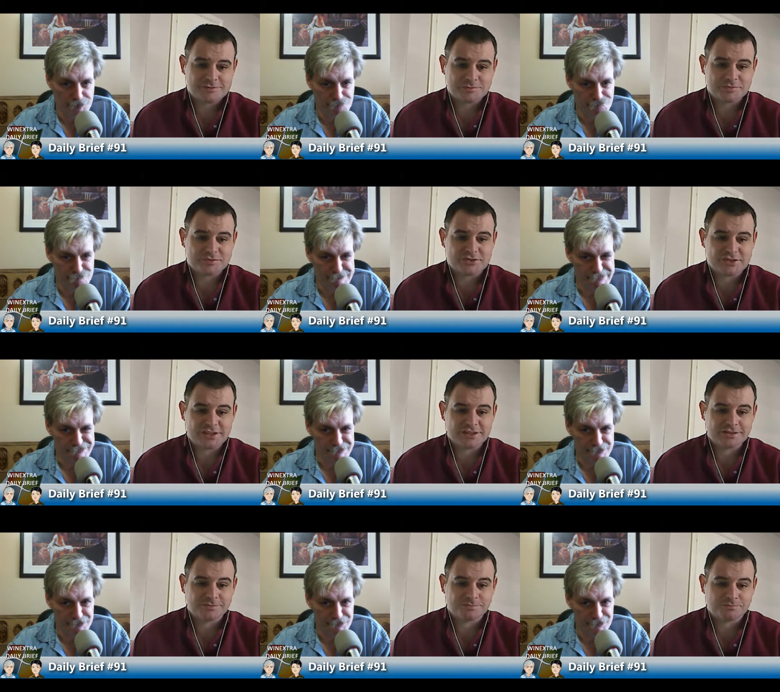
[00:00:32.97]

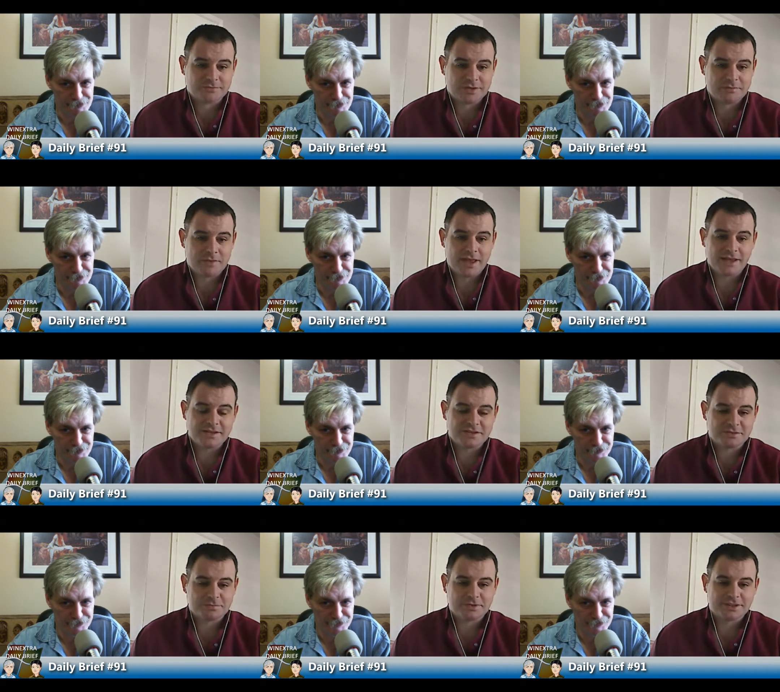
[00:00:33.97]
Speaker 1: still
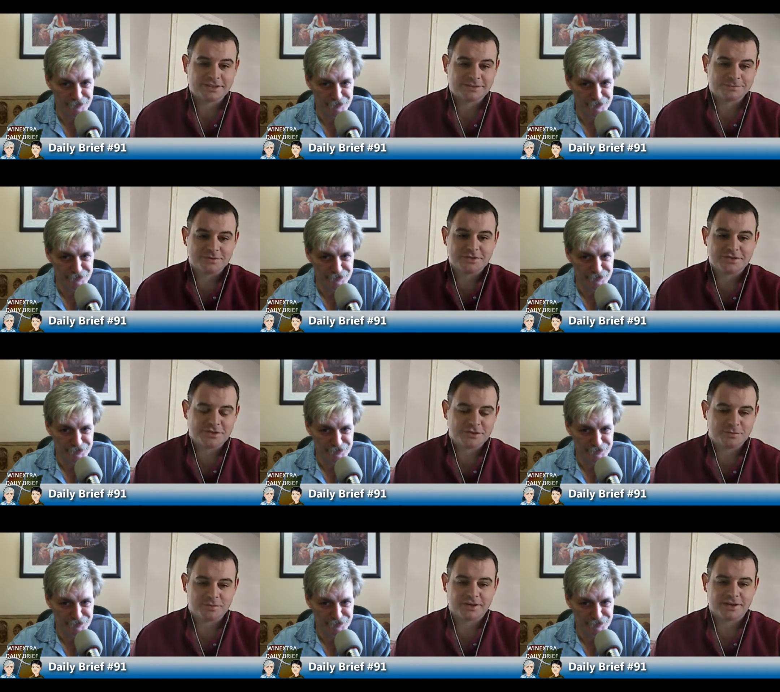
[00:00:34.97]
amazed by the
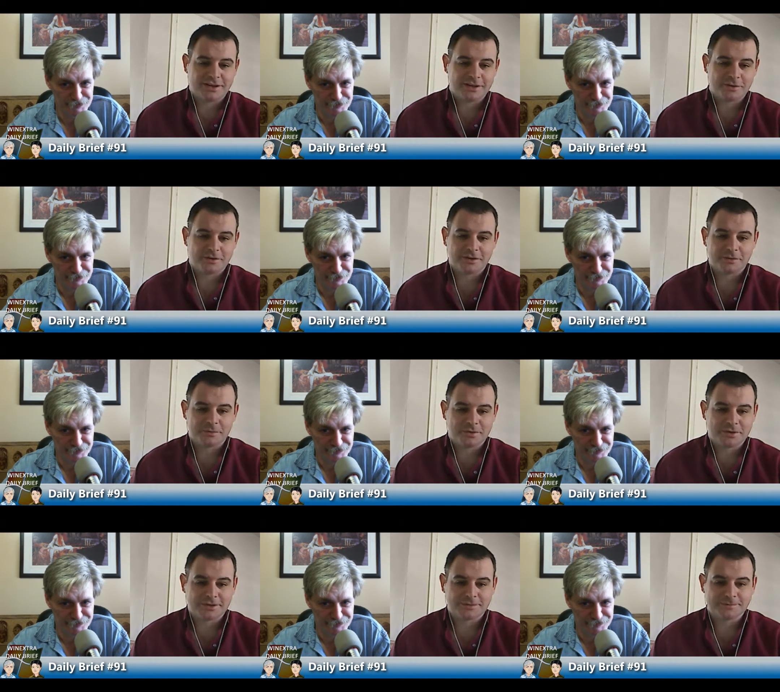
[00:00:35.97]
stupidity out there, but
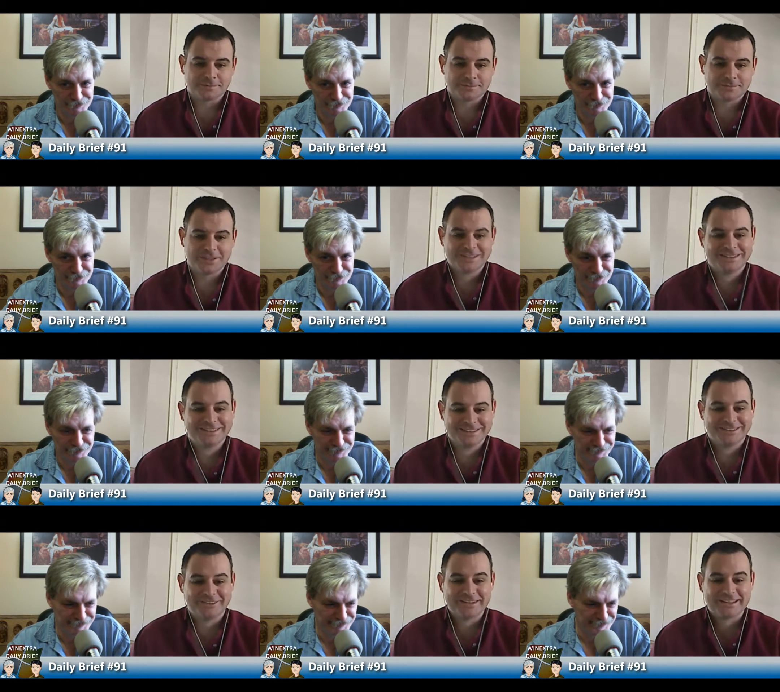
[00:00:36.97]

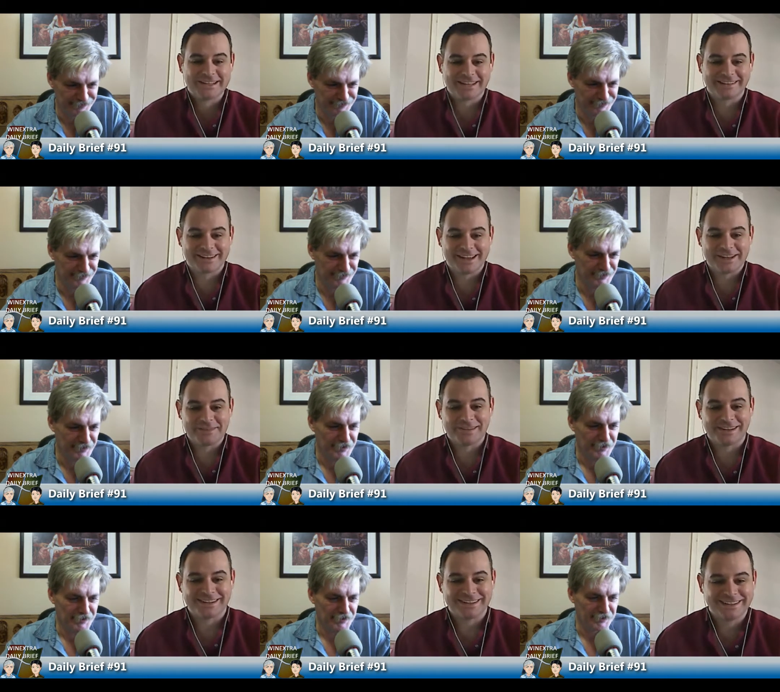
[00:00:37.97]
we'll get to that in a minute.
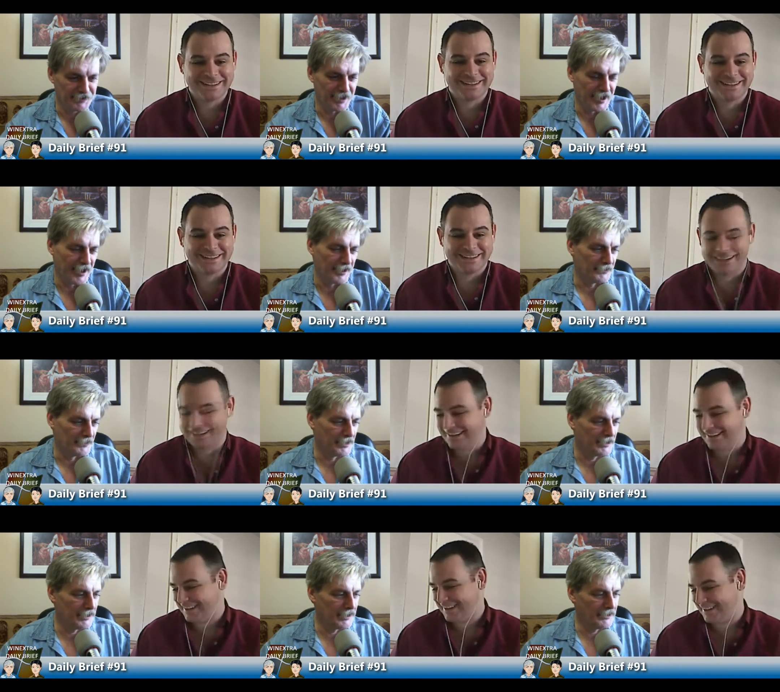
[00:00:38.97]
Speaker 2: Yeah, well,
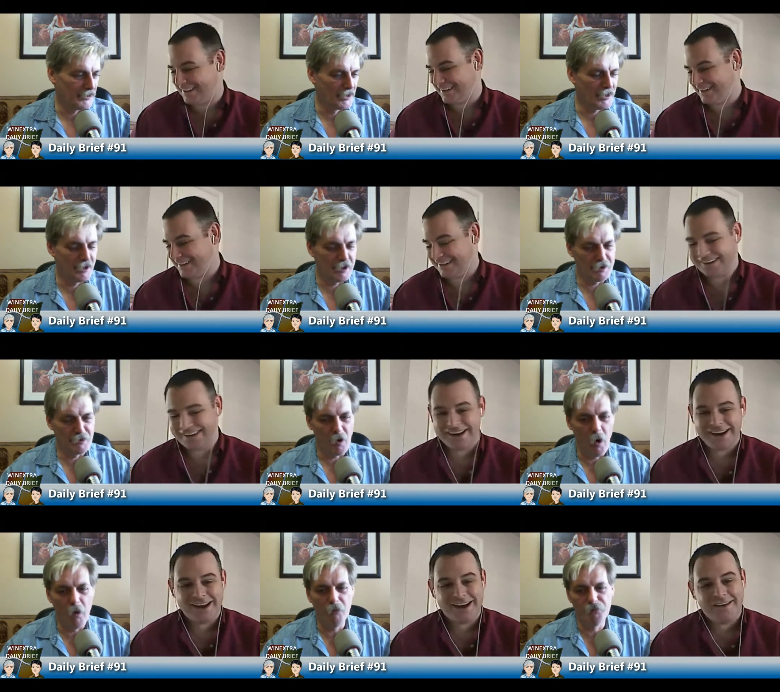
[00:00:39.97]
you know,
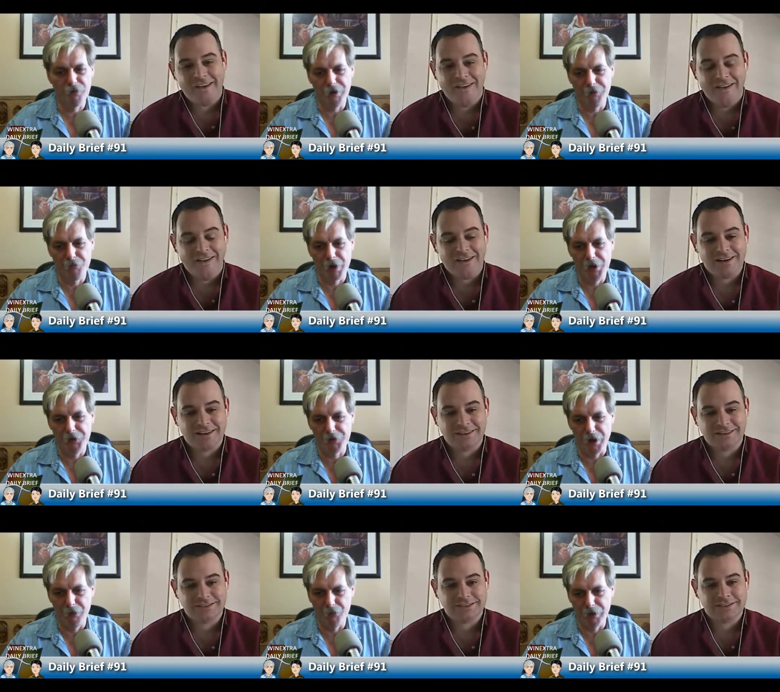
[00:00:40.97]
hopefully by the
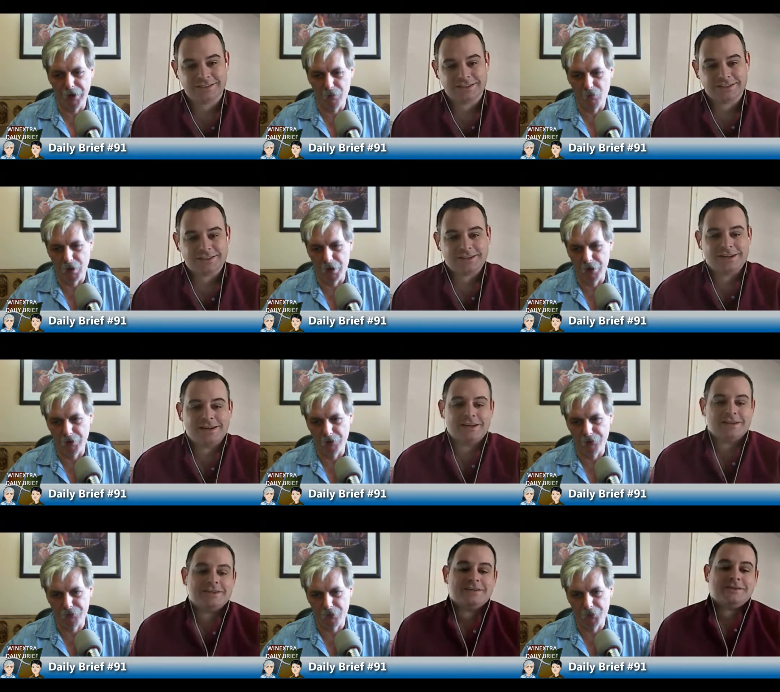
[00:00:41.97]
time we hit
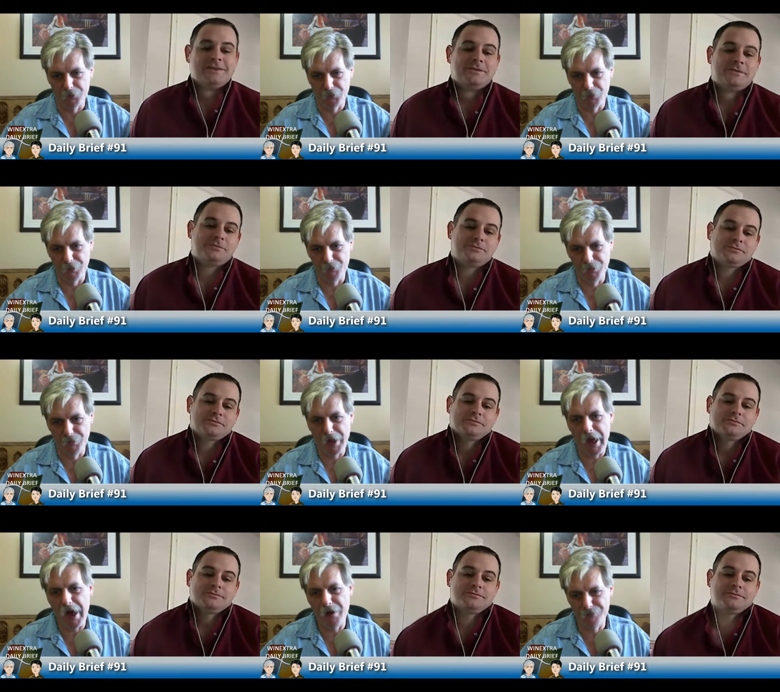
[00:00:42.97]
100 shows, we'll
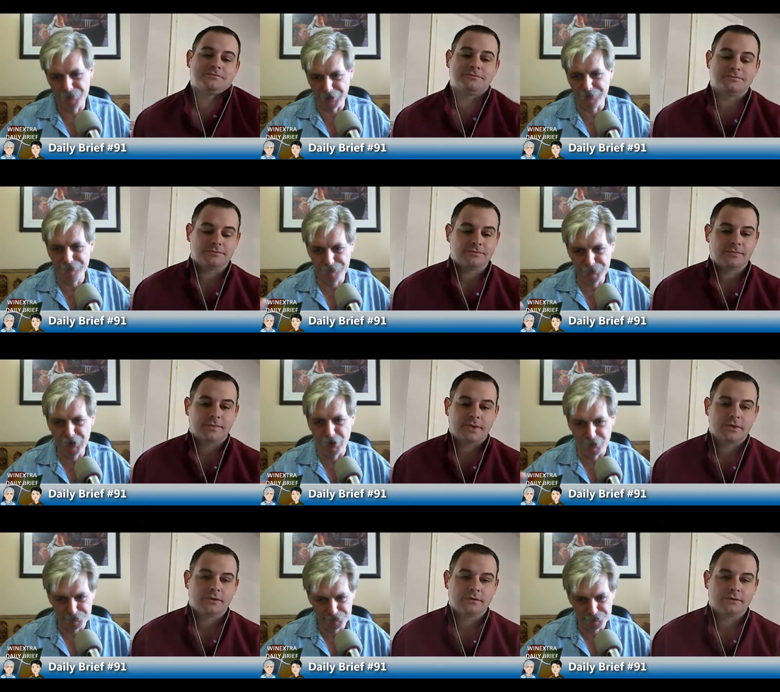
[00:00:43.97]
have it, you know,